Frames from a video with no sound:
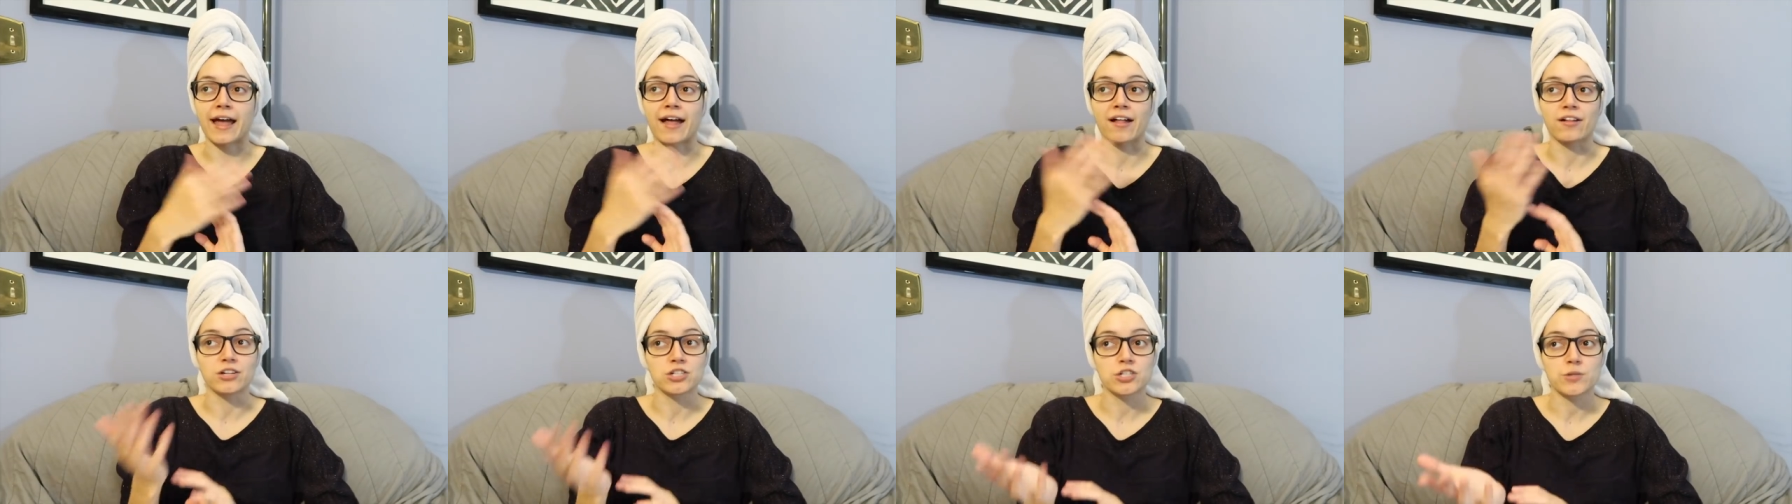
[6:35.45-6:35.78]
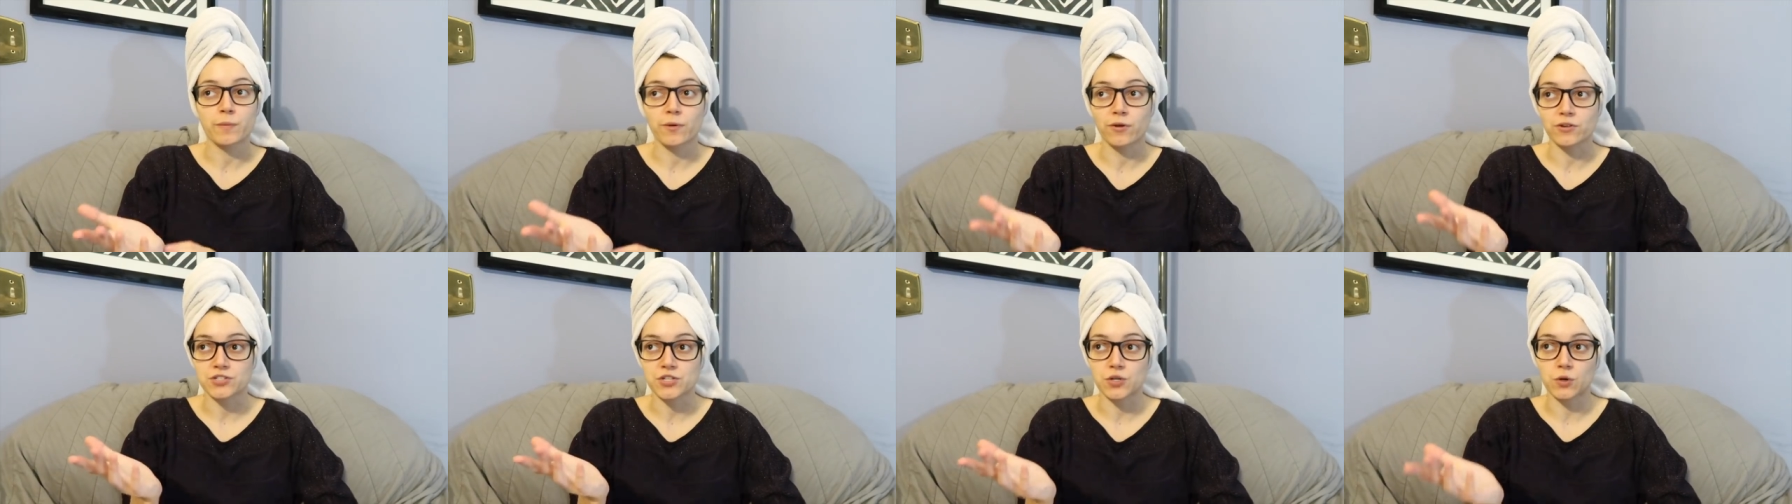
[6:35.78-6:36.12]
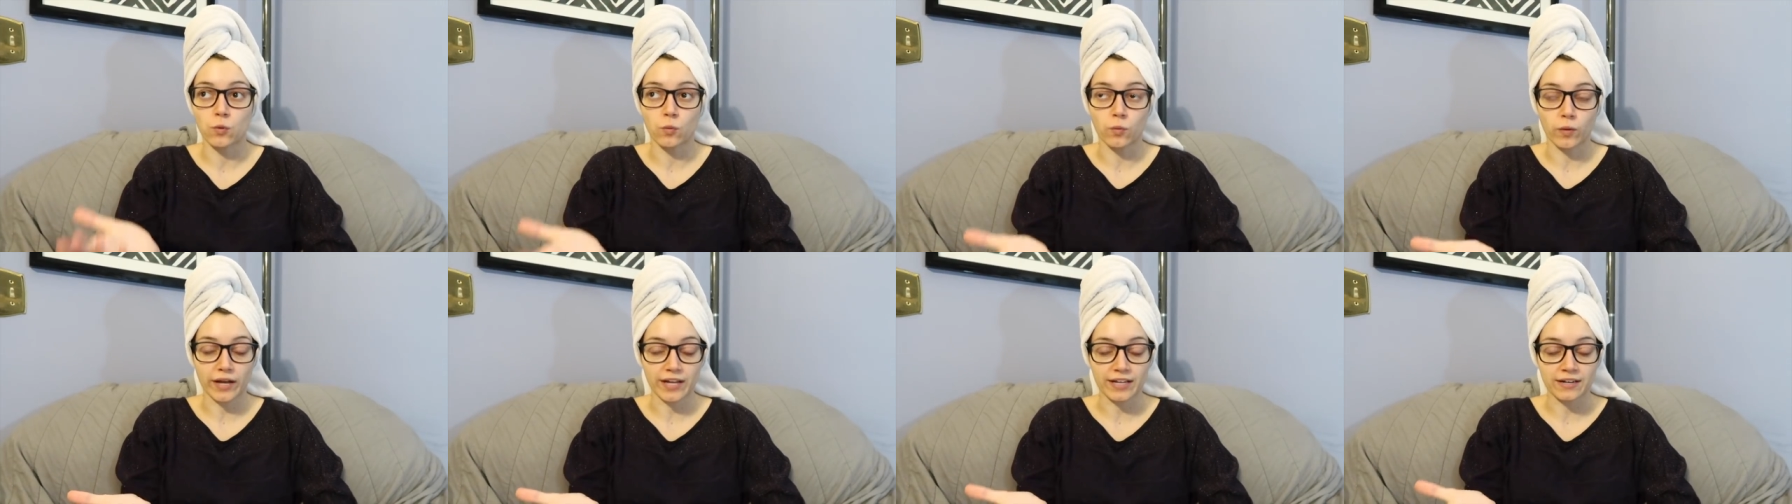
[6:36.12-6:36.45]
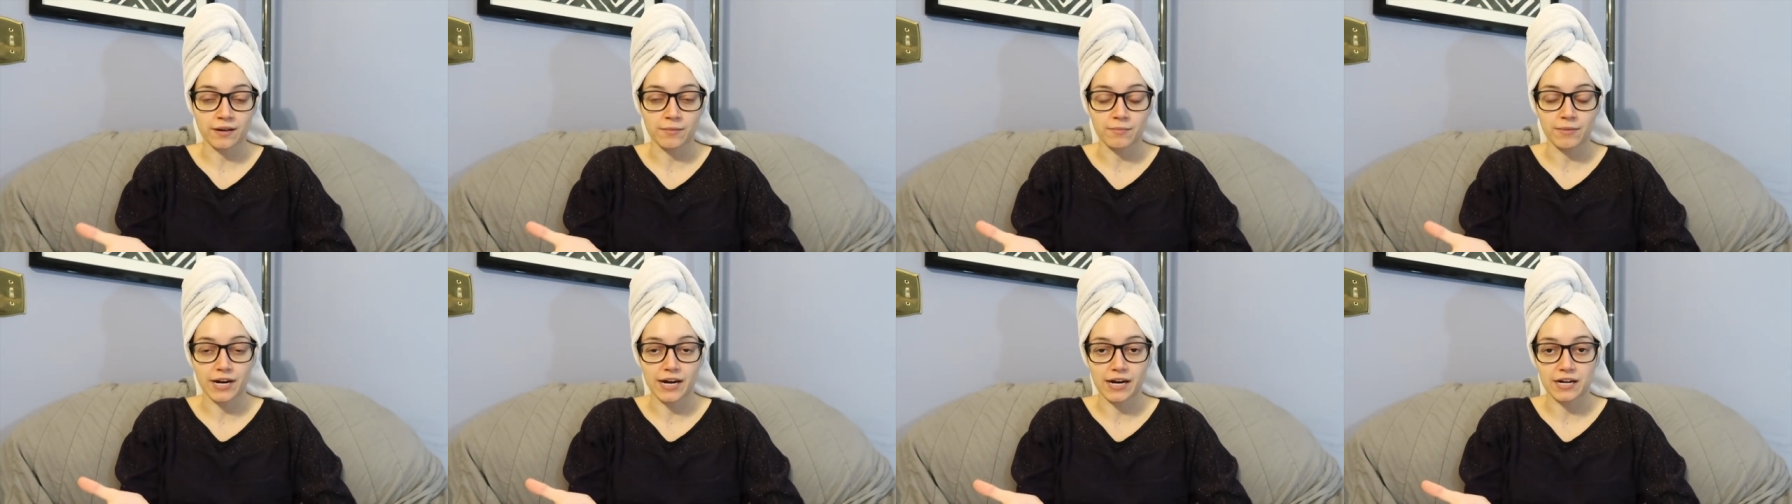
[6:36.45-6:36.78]
eligible to
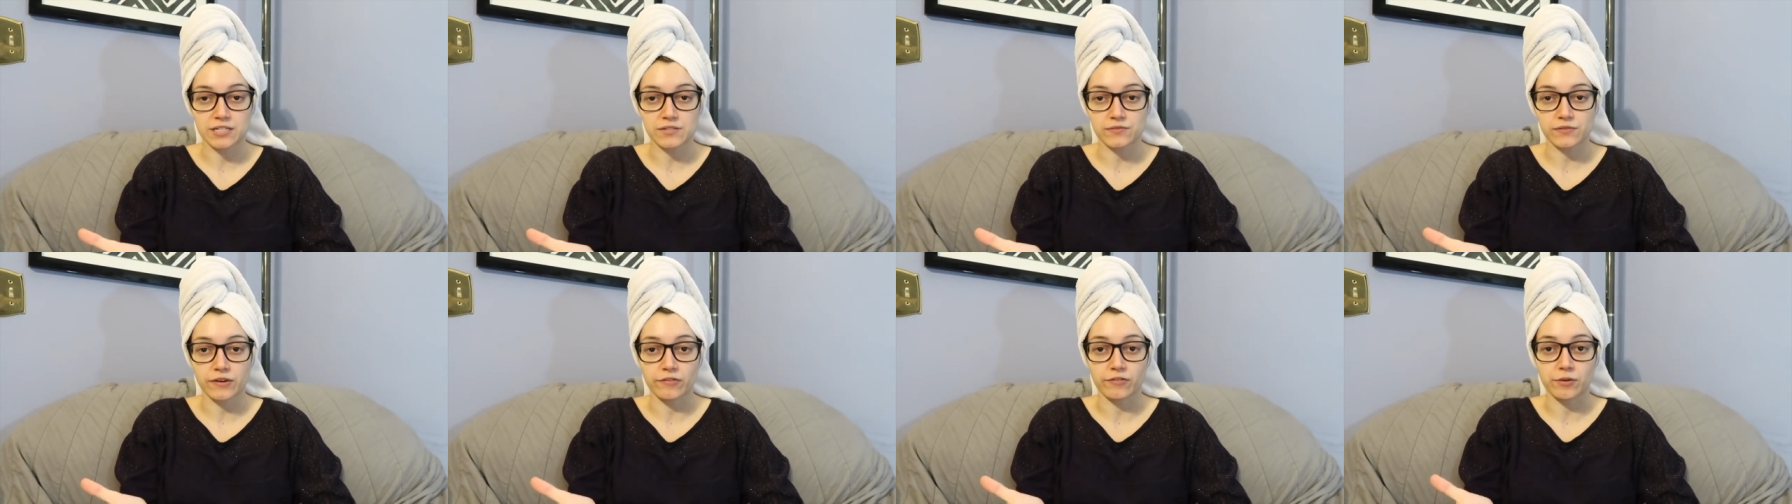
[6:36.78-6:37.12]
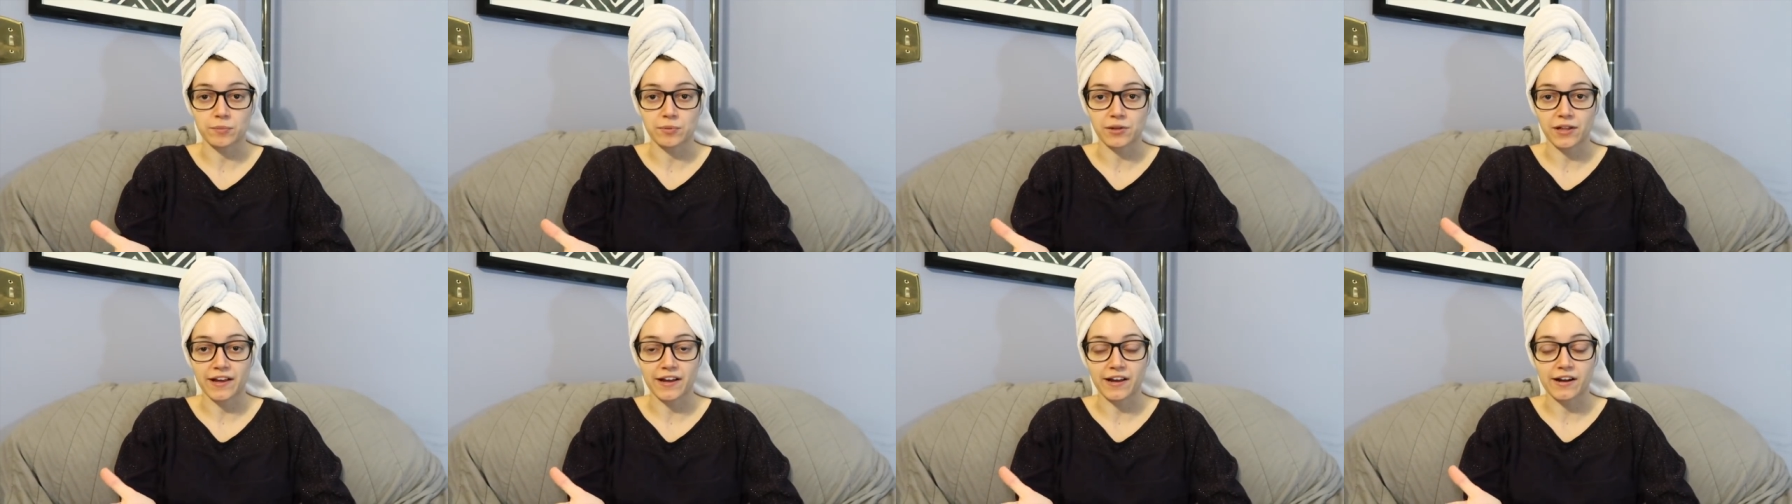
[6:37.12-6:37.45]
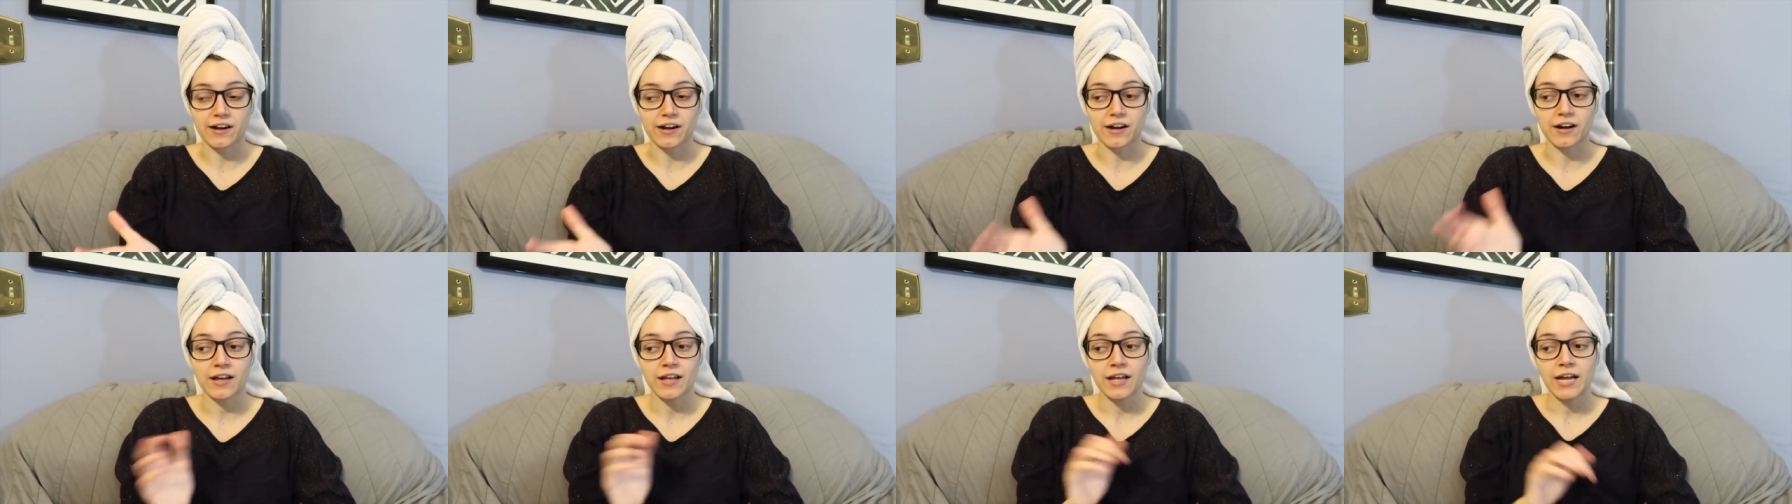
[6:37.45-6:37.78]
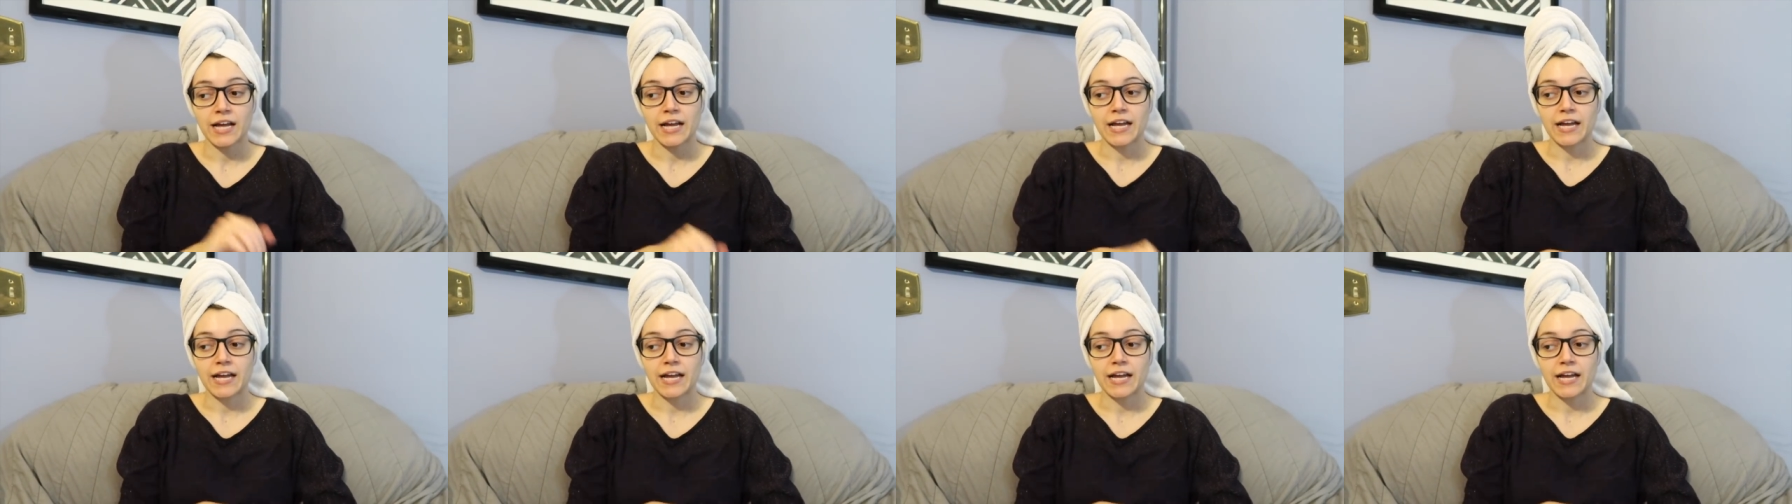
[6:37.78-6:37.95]
win America's Favorite Player